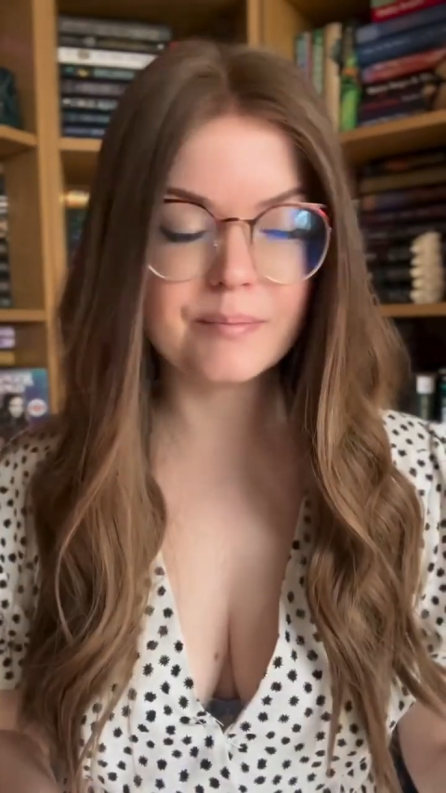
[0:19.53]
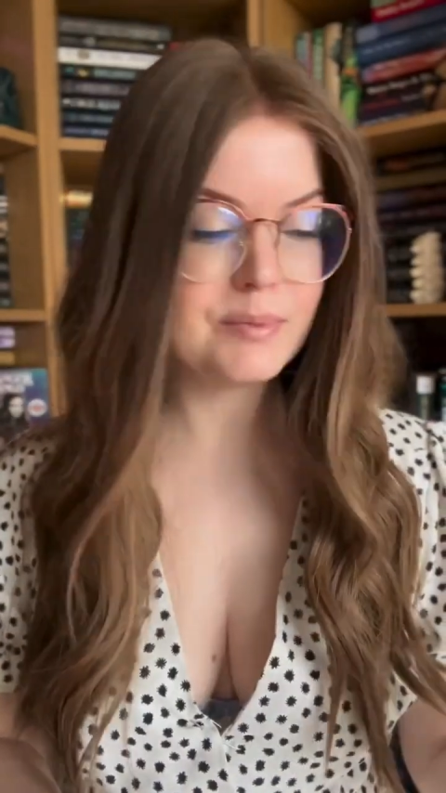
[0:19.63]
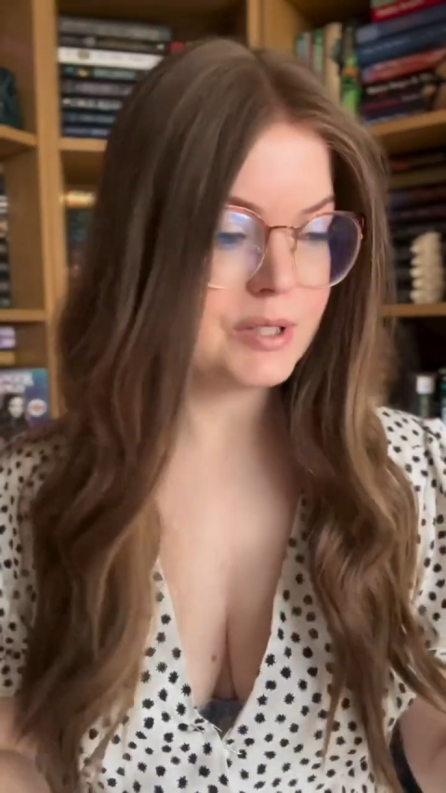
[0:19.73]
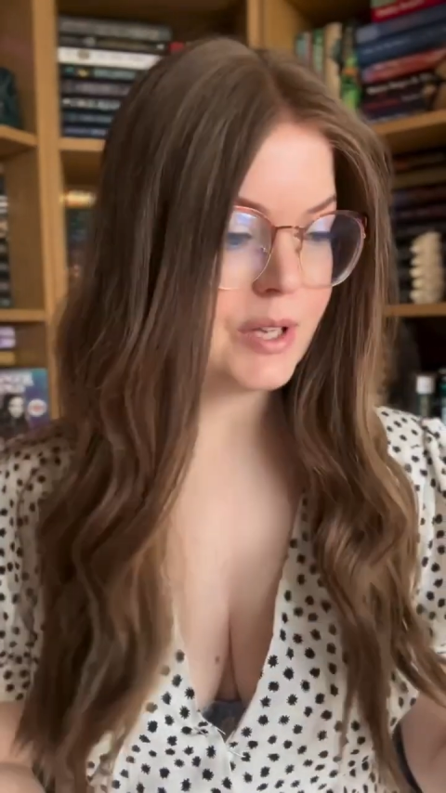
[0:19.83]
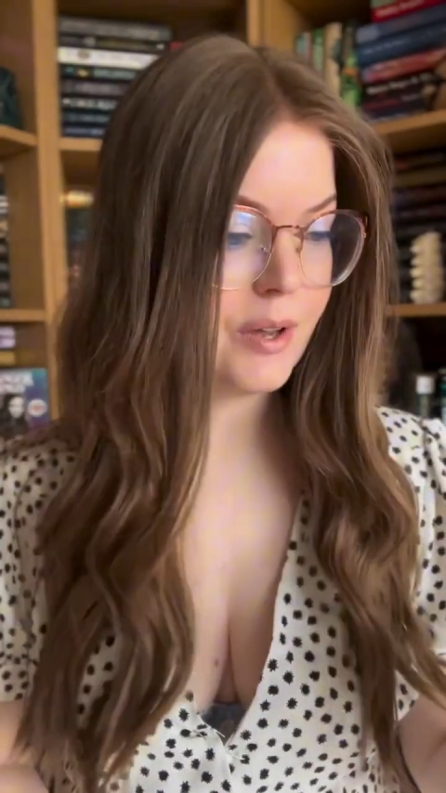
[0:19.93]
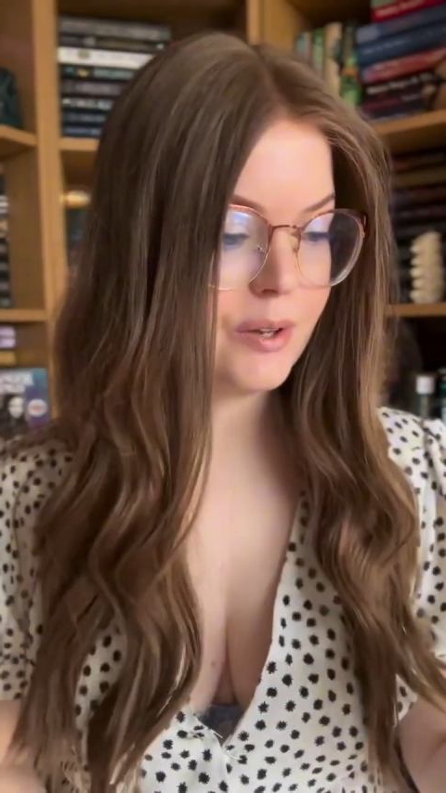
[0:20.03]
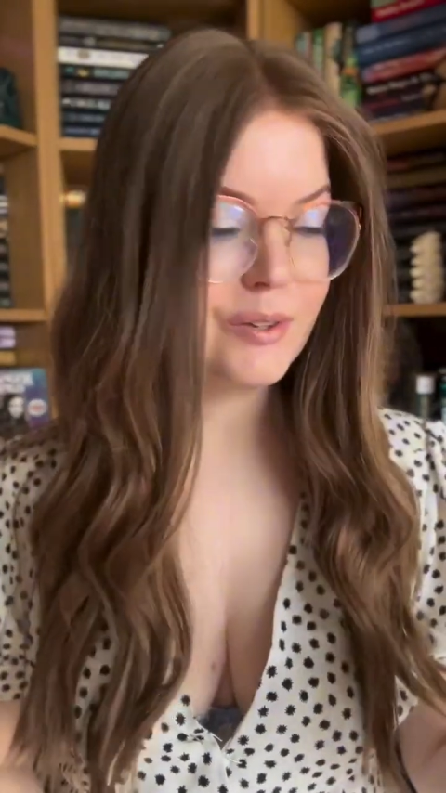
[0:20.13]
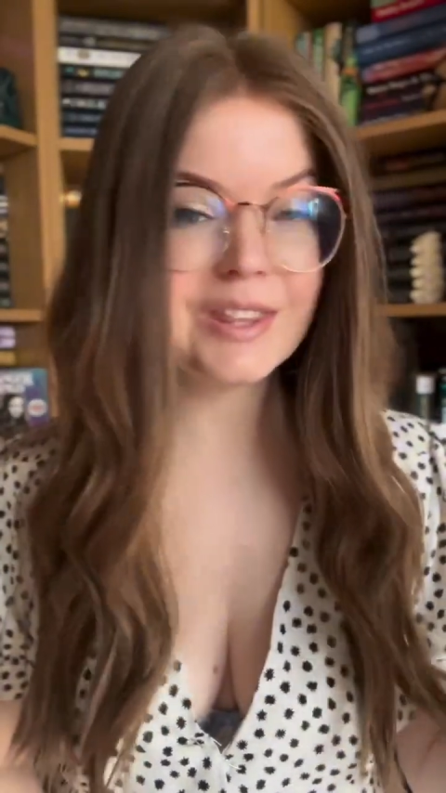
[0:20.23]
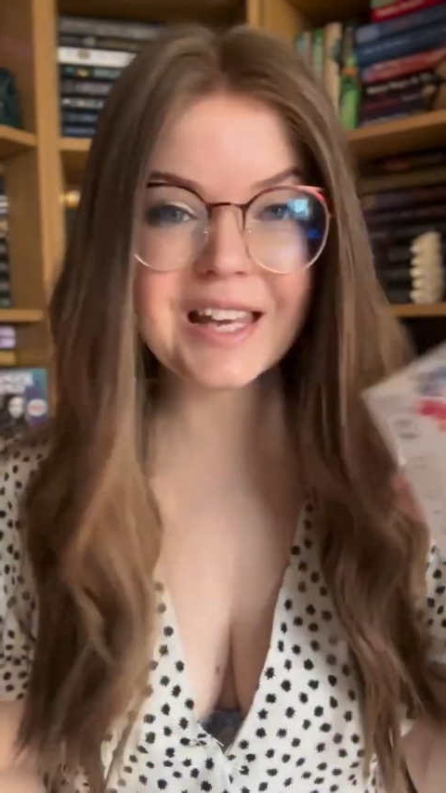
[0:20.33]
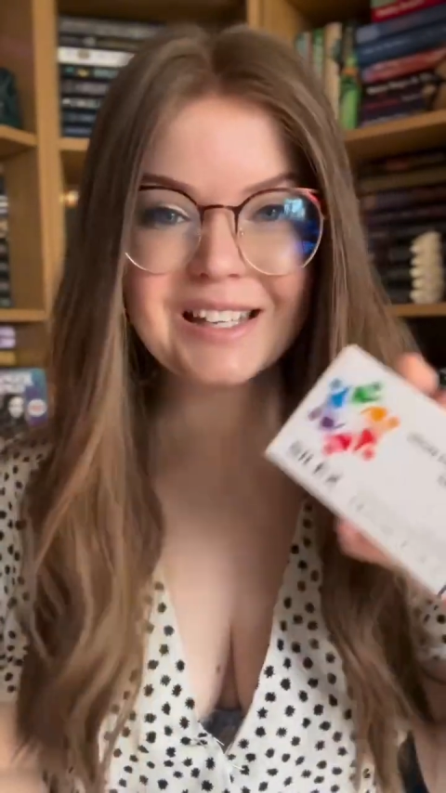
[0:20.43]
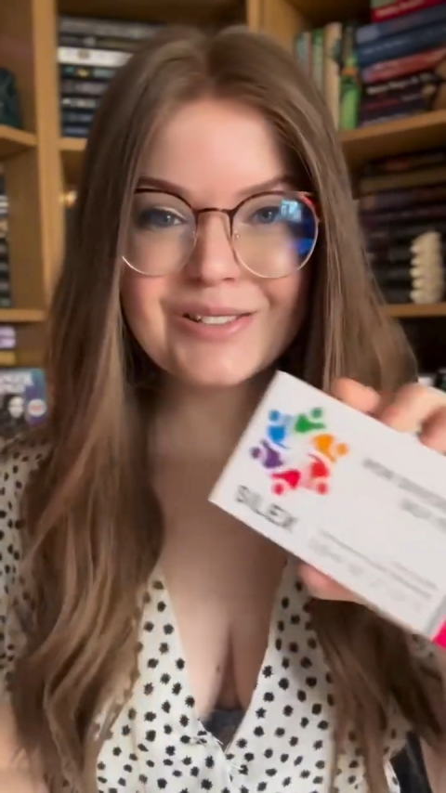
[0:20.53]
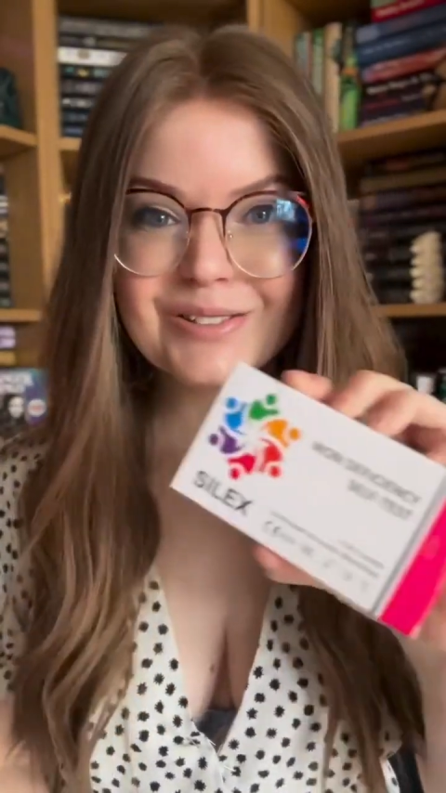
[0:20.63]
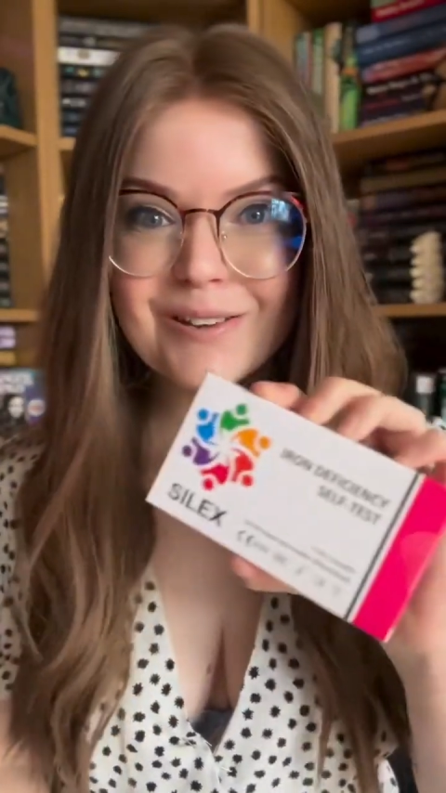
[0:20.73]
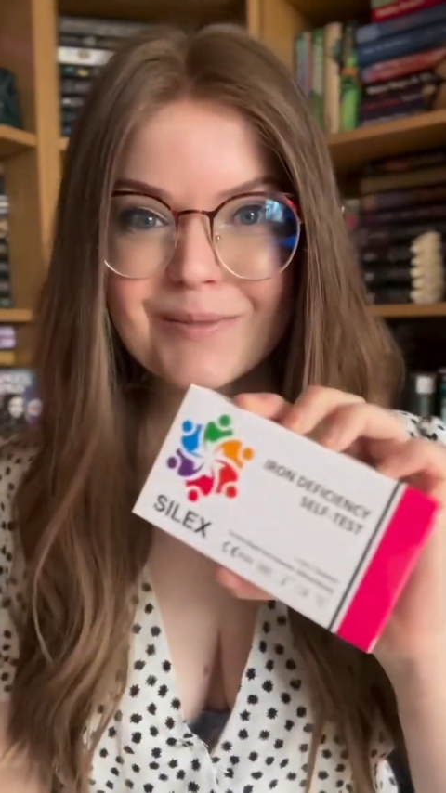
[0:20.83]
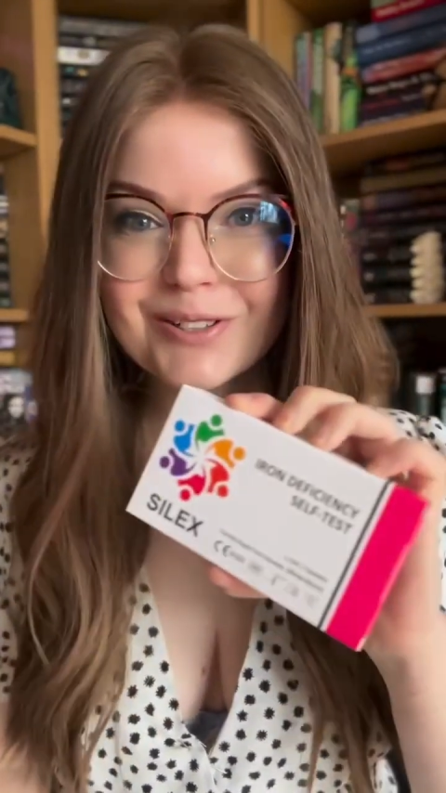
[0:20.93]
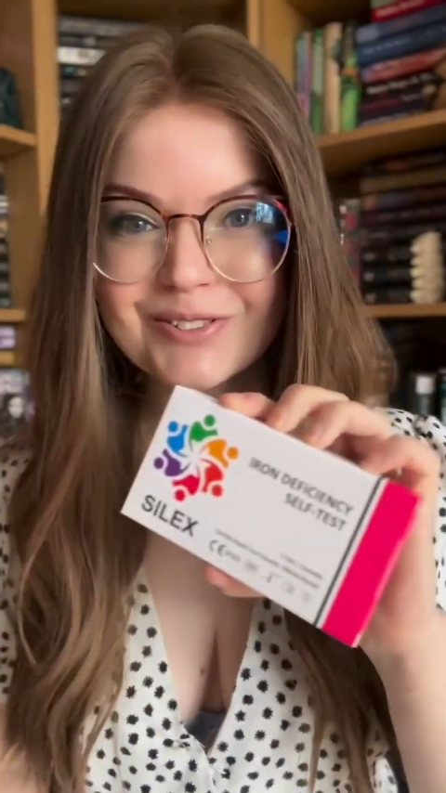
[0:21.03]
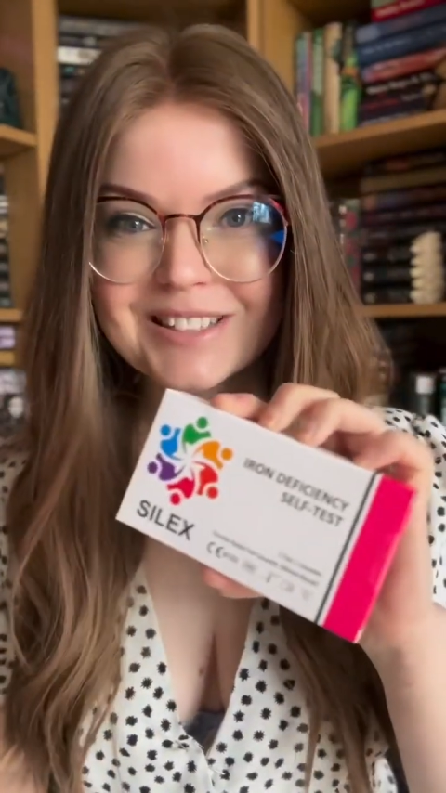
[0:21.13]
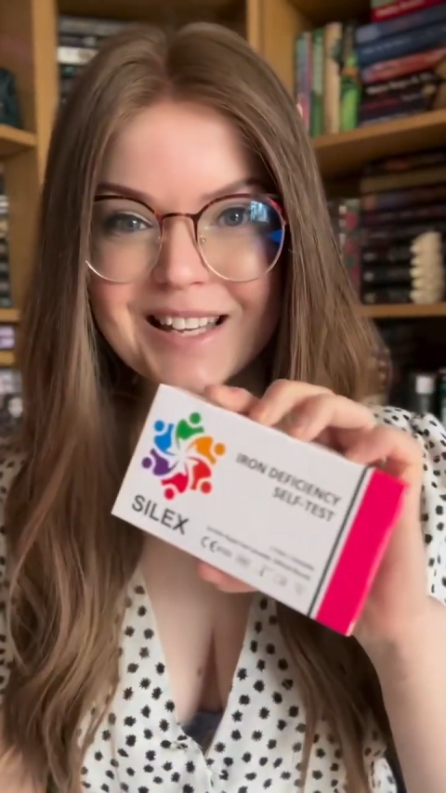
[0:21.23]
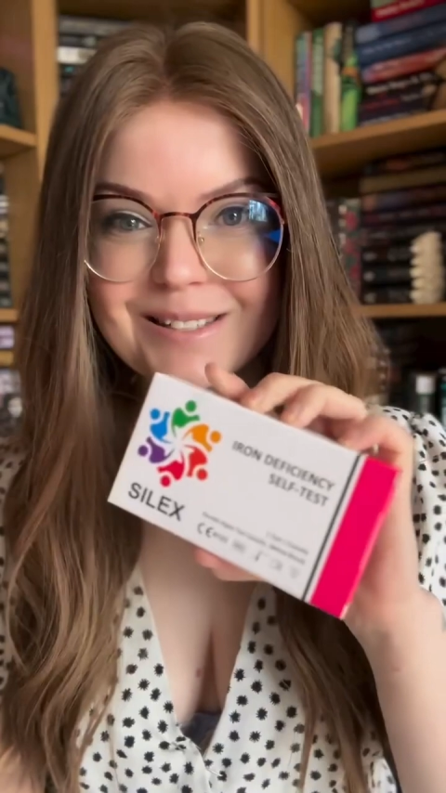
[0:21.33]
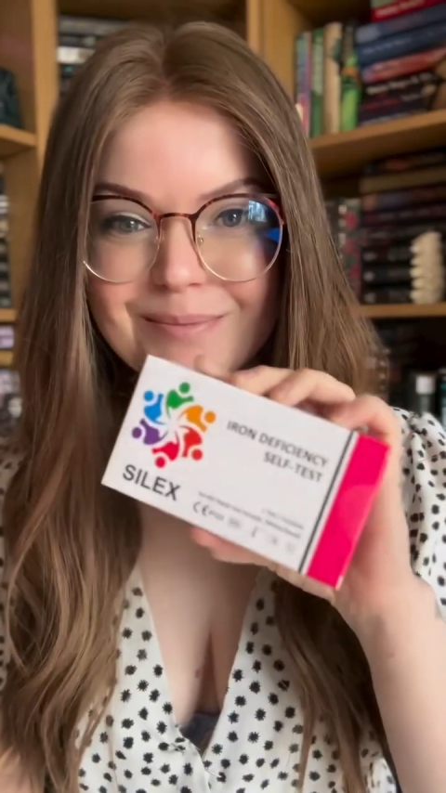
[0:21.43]
So thank you so much for
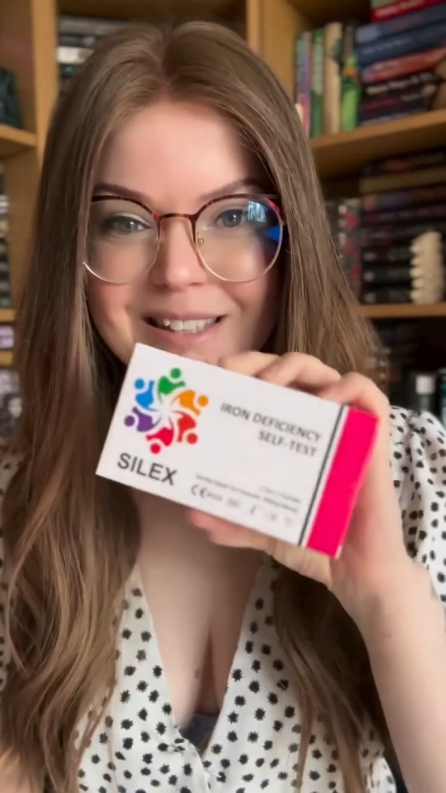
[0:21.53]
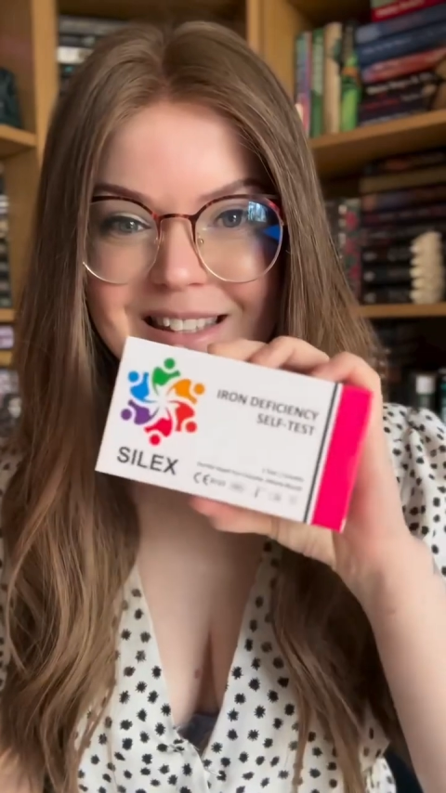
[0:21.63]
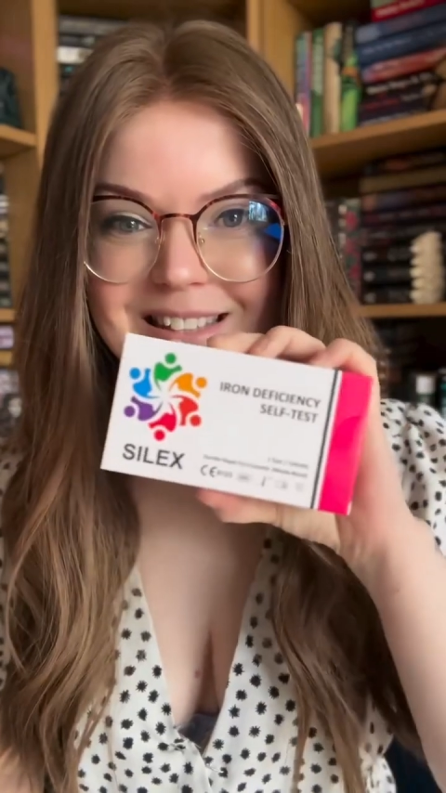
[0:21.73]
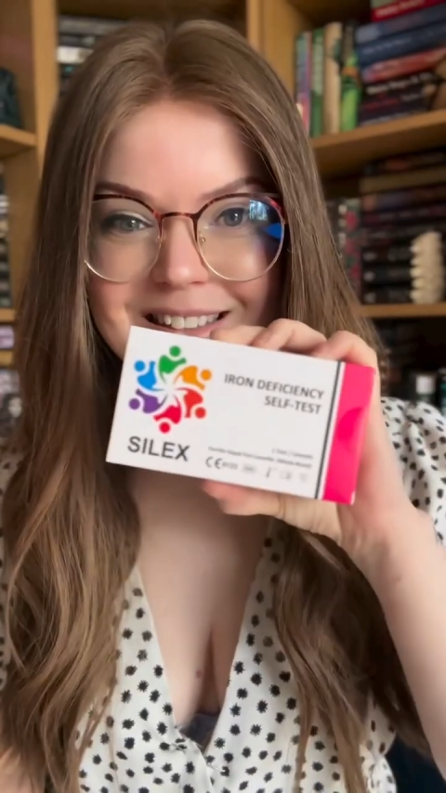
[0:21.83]
sending me this,